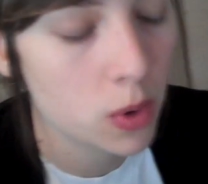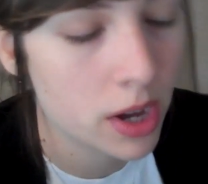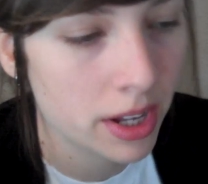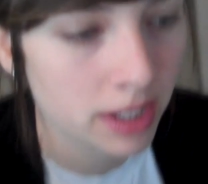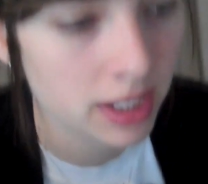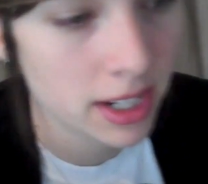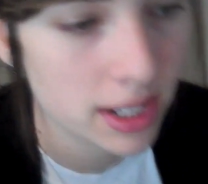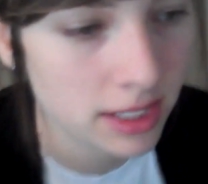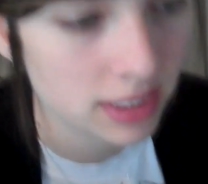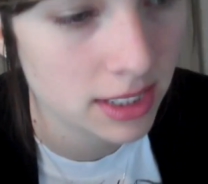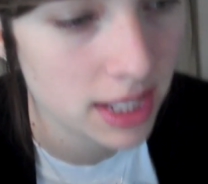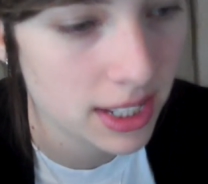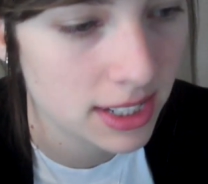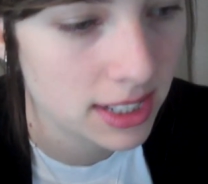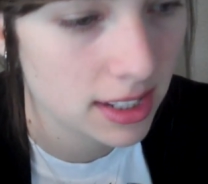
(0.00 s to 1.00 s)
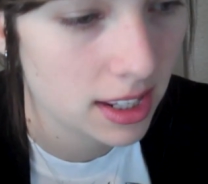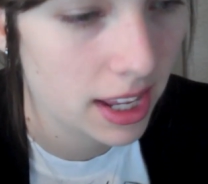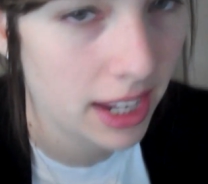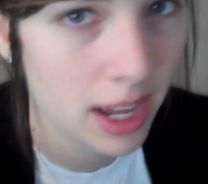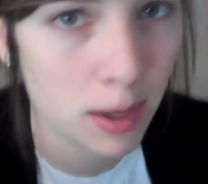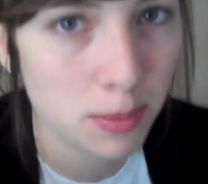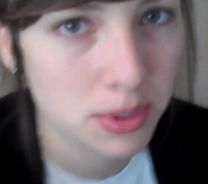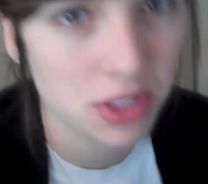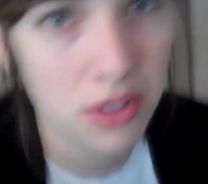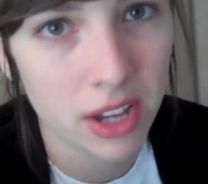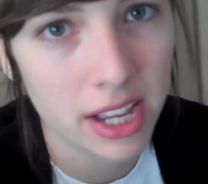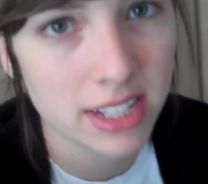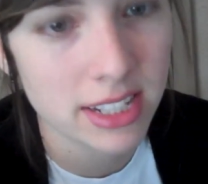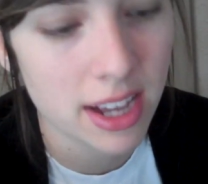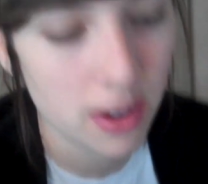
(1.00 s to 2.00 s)
one, because it, like, helps you
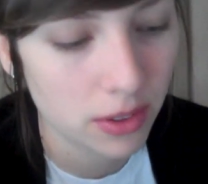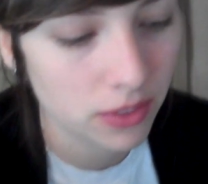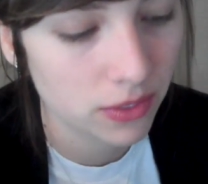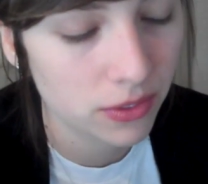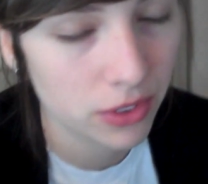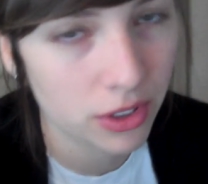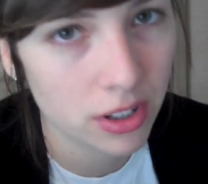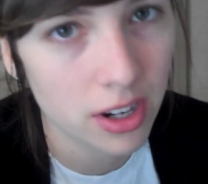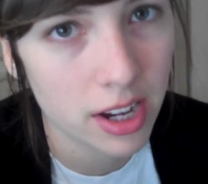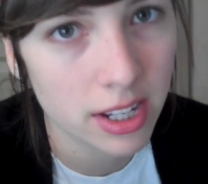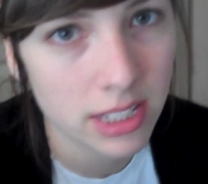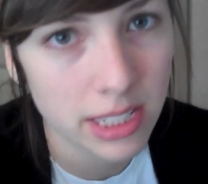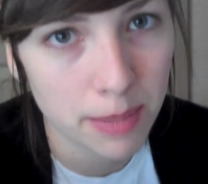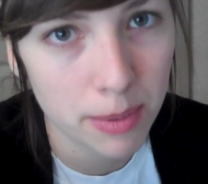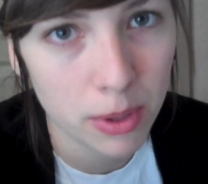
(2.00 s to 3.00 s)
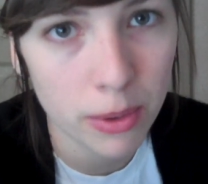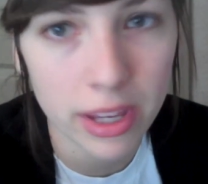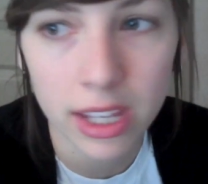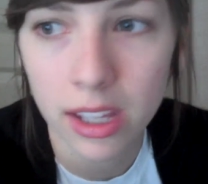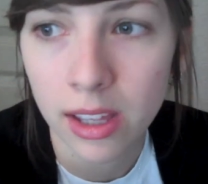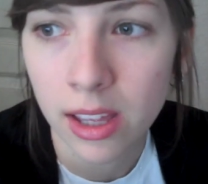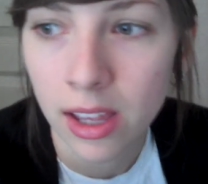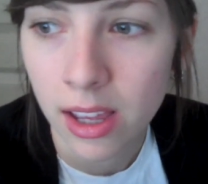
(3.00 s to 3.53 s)
guys out for uh, sub of the week.